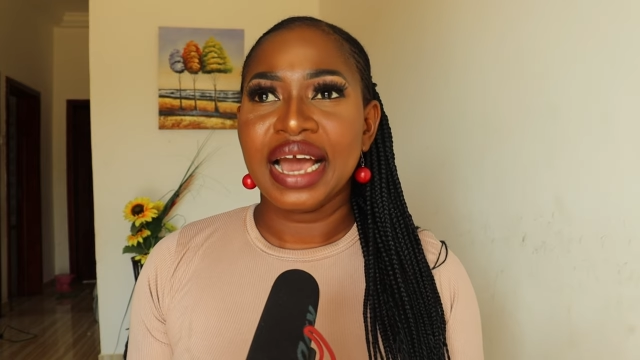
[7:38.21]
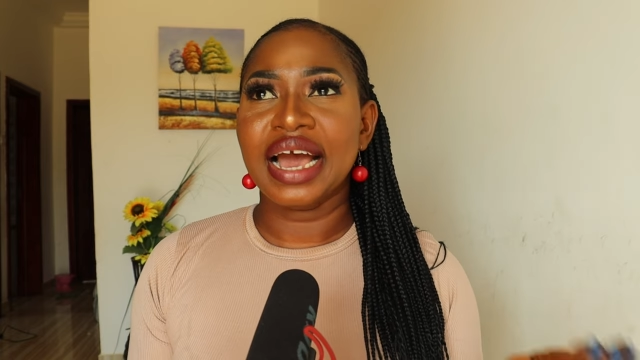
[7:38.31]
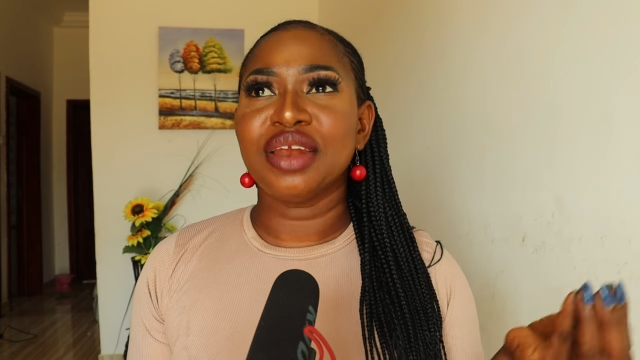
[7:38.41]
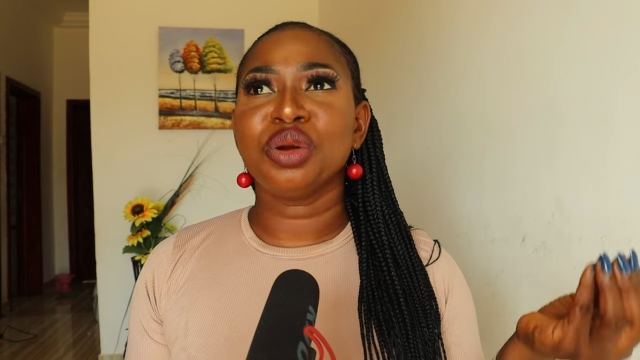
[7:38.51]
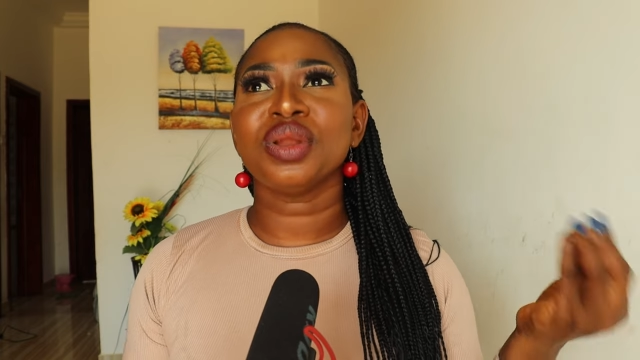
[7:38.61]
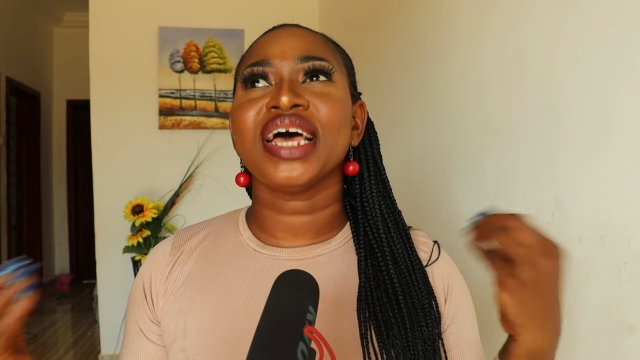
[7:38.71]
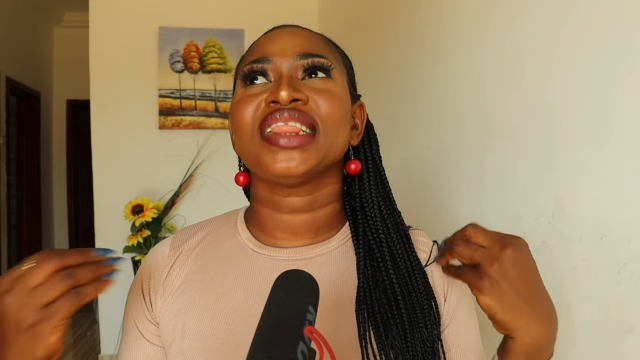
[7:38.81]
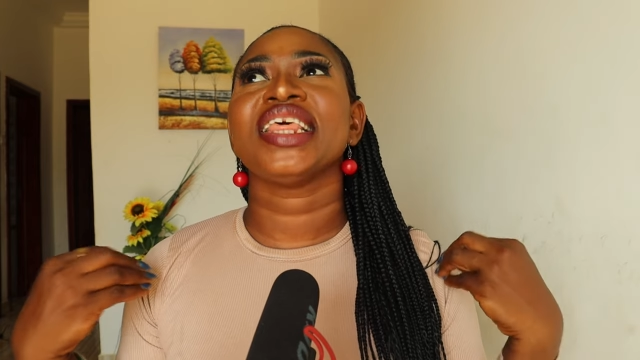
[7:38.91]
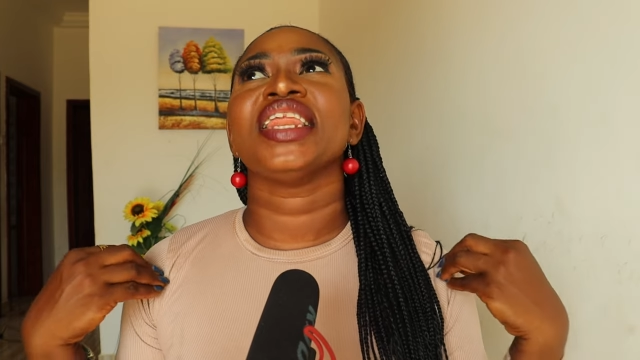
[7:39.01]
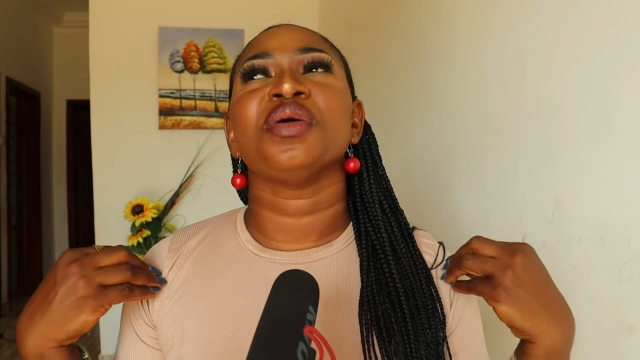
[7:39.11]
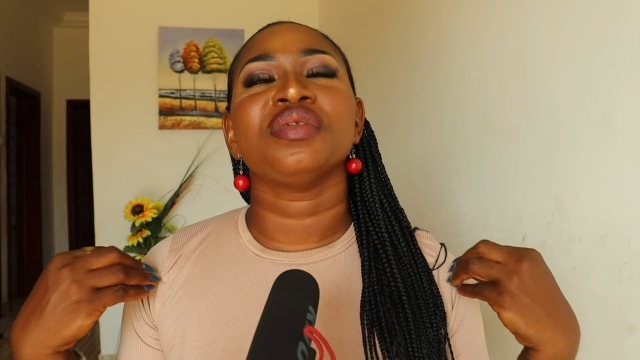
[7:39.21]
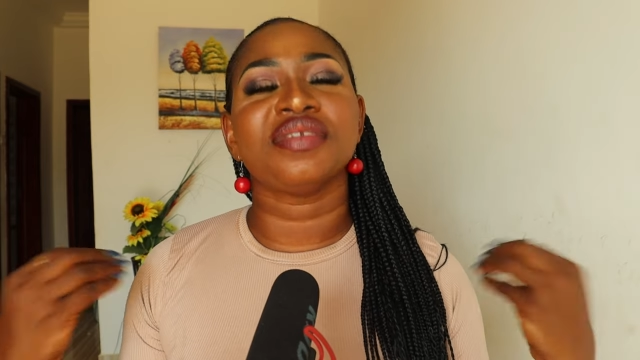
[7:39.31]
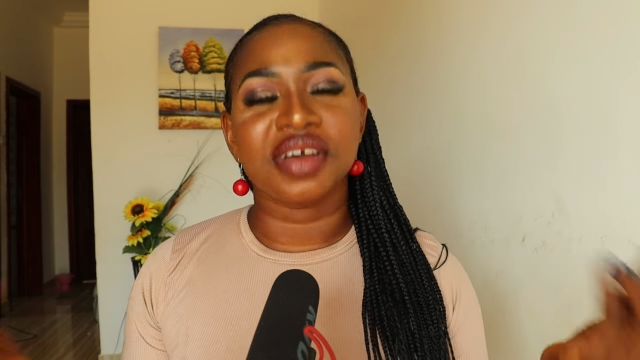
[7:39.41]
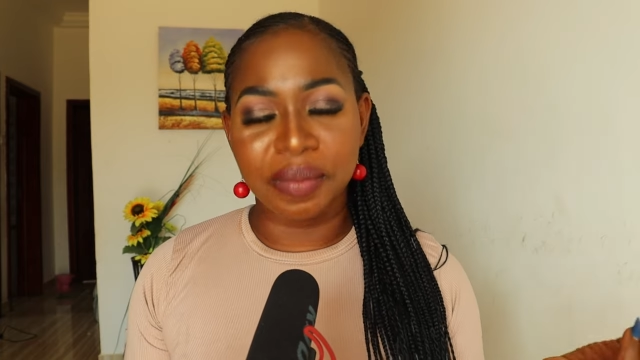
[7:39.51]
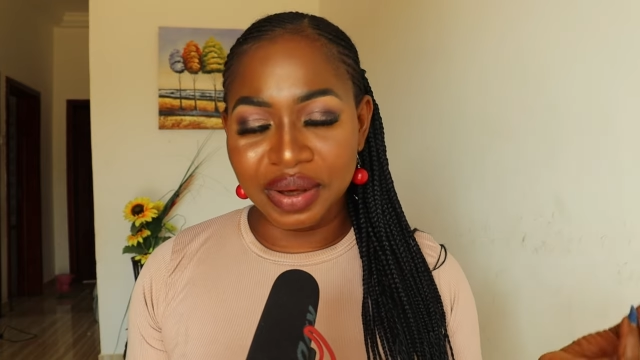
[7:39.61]
Another thing I want to
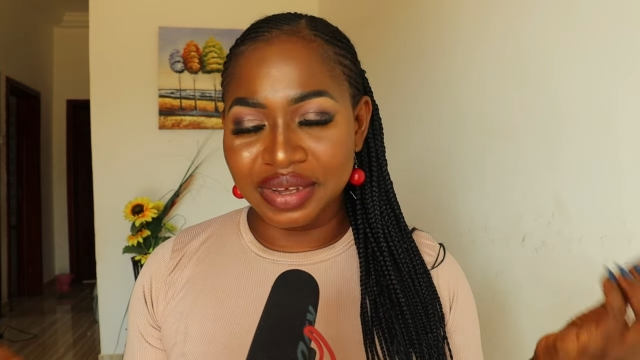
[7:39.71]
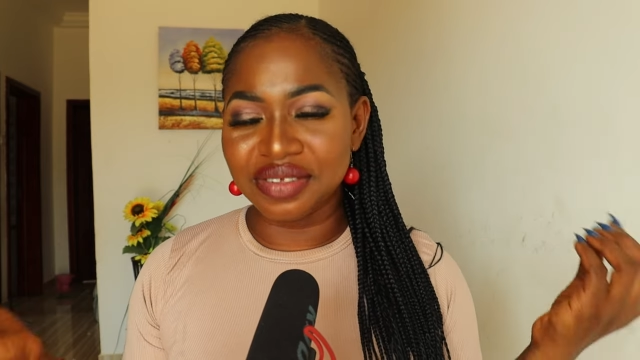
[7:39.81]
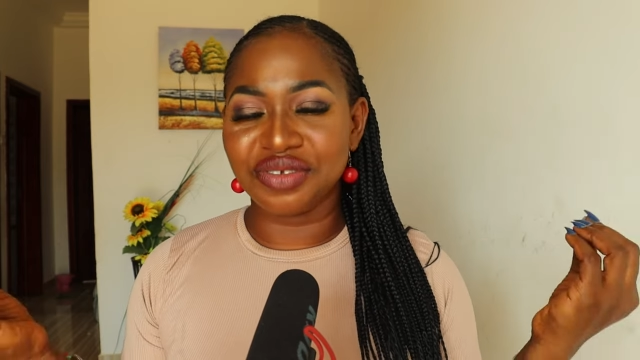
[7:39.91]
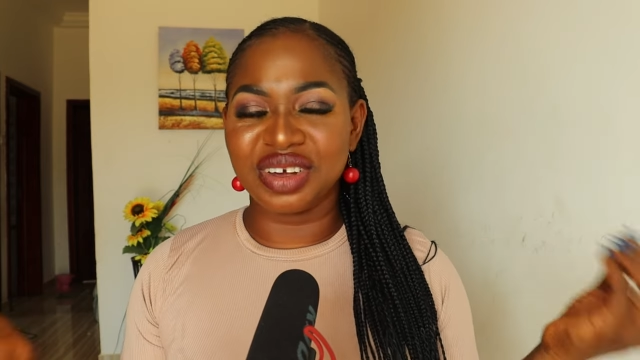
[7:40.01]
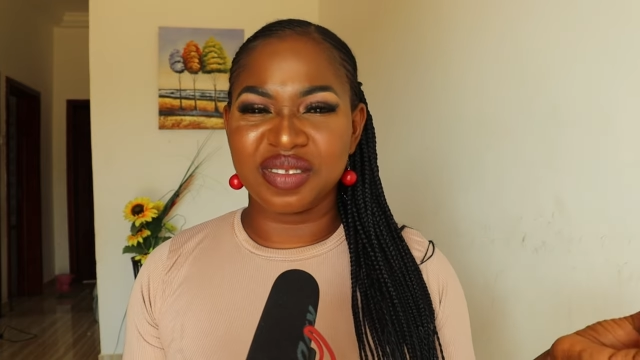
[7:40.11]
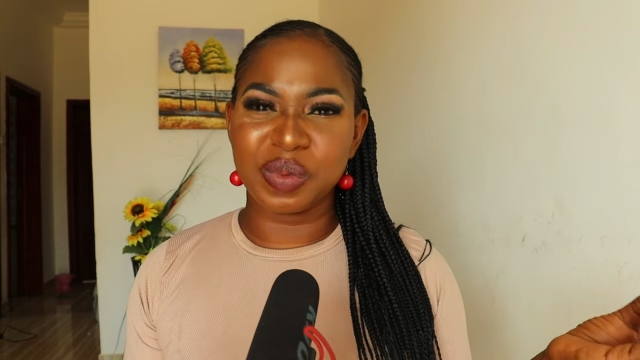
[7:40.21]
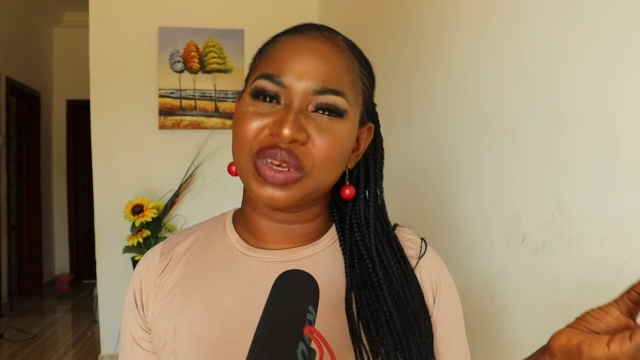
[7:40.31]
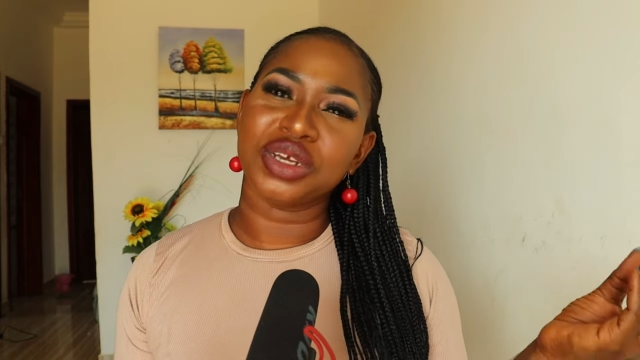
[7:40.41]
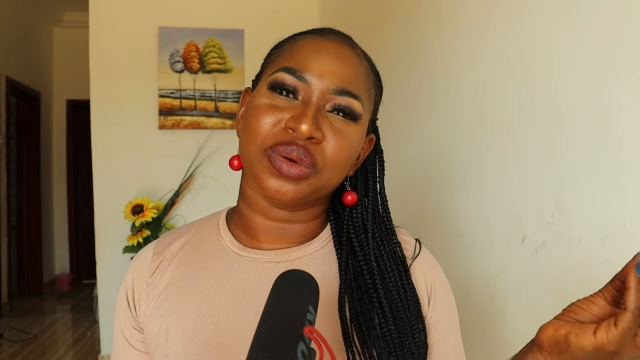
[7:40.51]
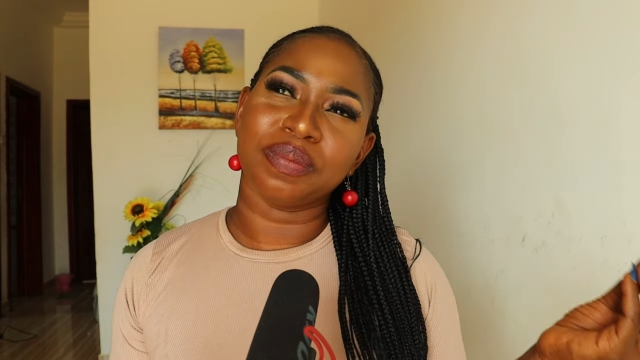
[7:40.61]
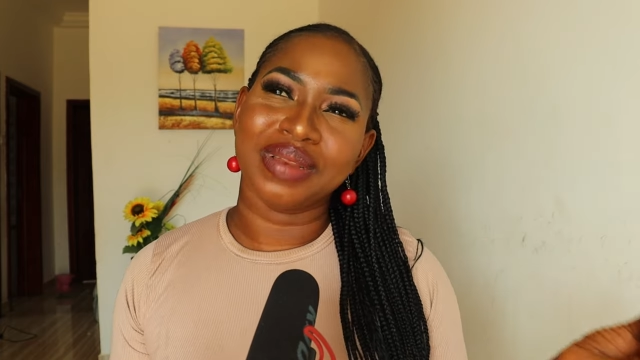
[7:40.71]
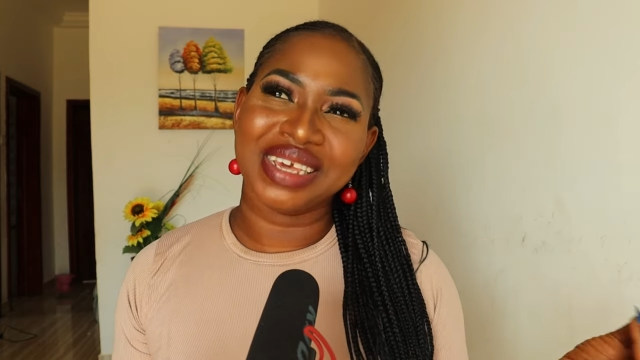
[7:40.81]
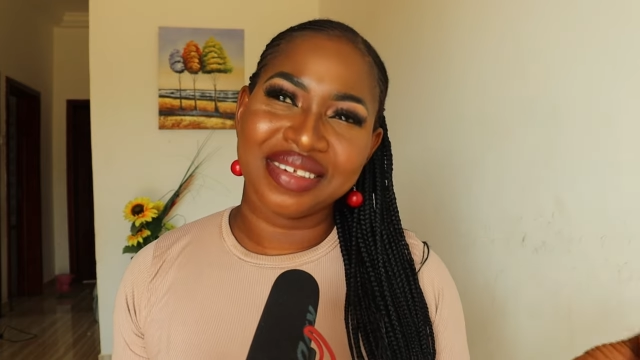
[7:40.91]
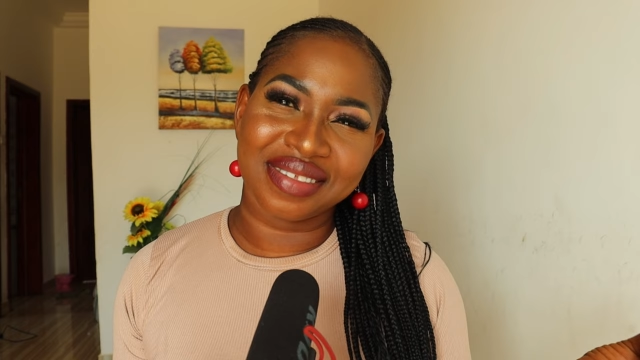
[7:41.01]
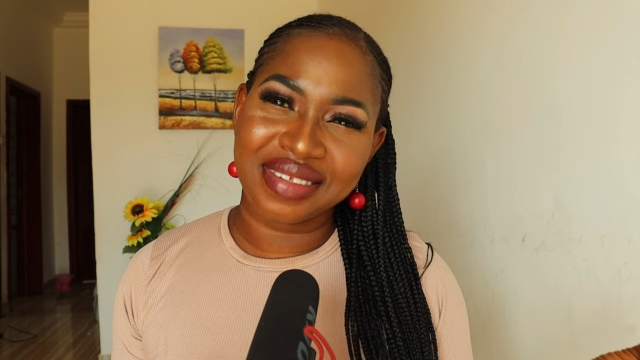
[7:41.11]
talk about is transportation,
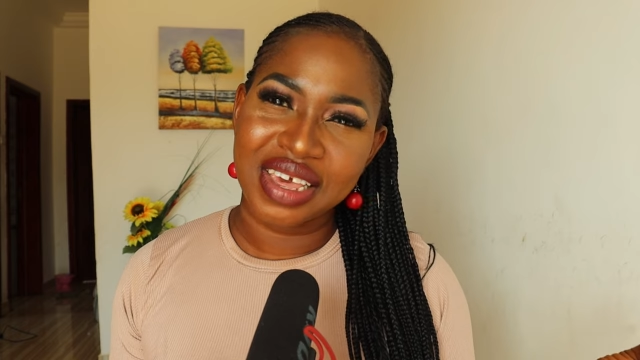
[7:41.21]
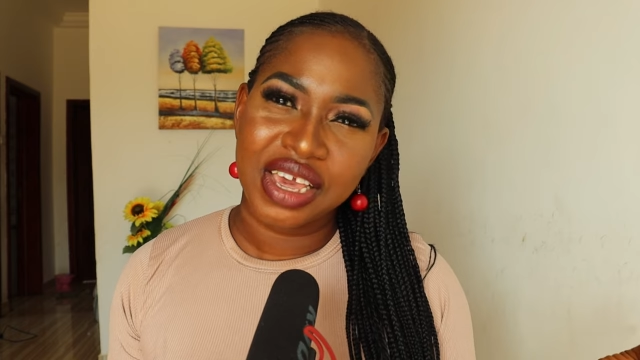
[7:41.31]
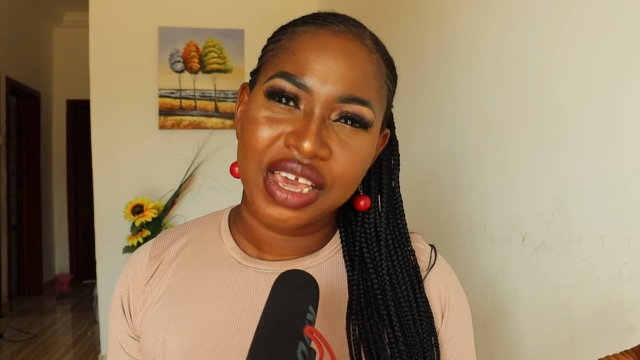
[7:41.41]
please.